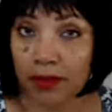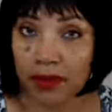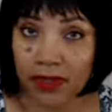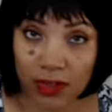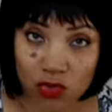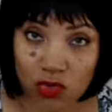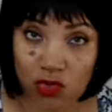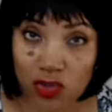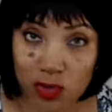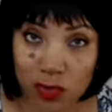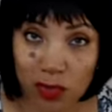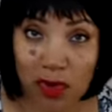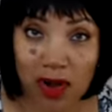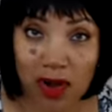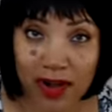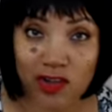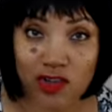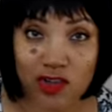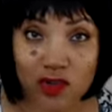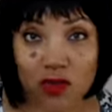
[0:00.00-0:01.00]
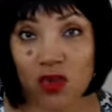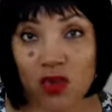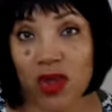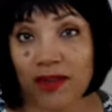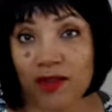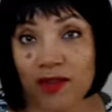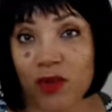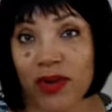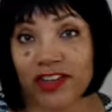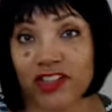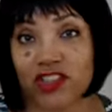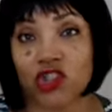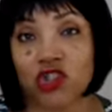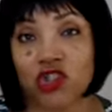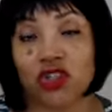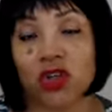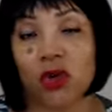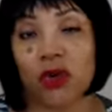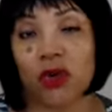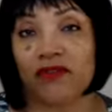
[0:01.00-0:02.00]
interested parties if you have questions
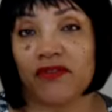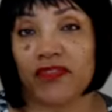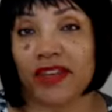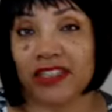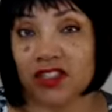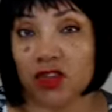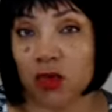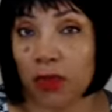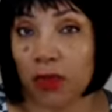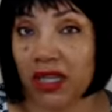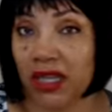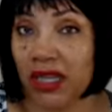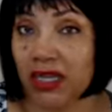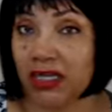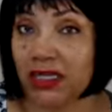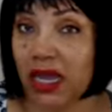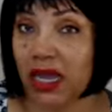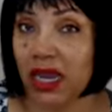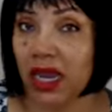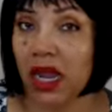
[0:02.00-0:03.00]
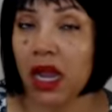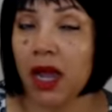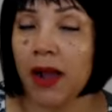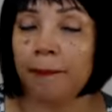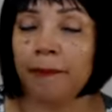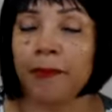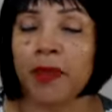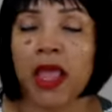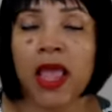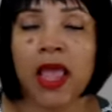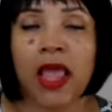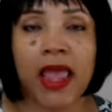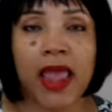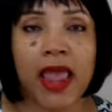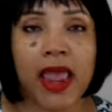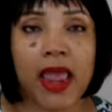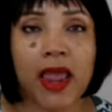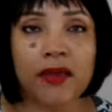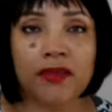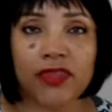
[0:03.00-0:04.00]
you can go to investopedia.com
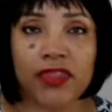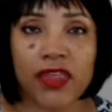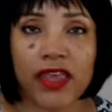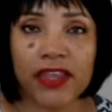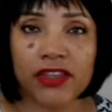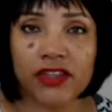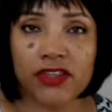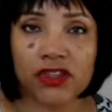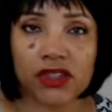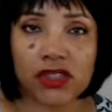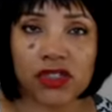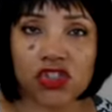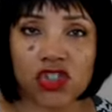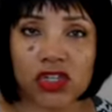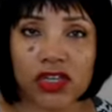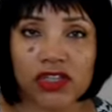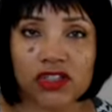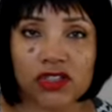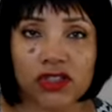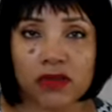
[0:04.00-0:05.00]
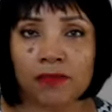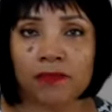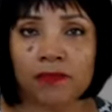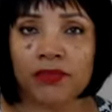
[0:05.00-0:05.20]
and they suggest